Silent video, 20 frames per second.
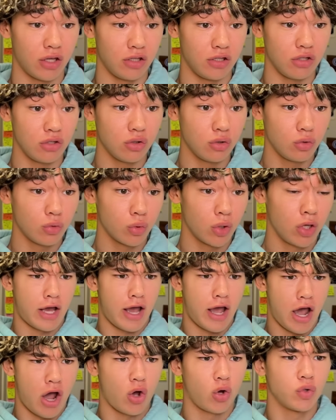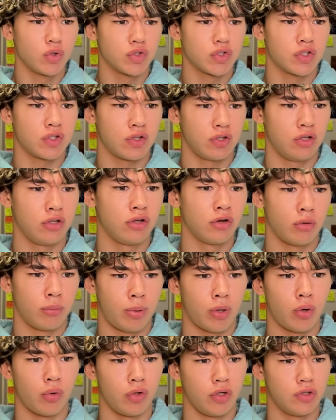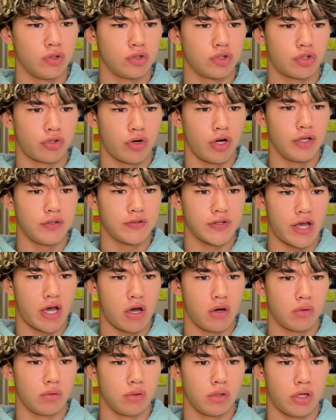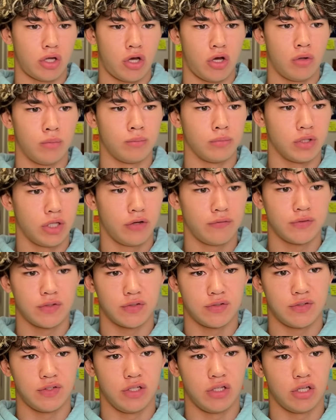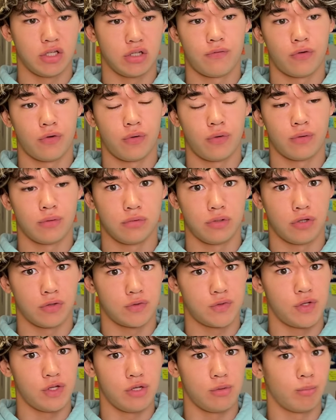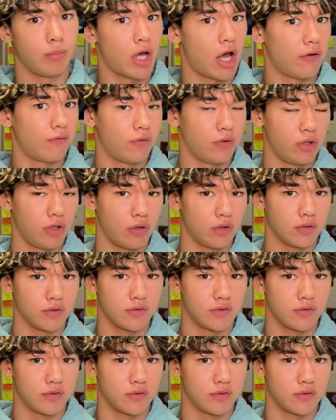you housed your opponent straight down. Um, love to see it for your team, not for the other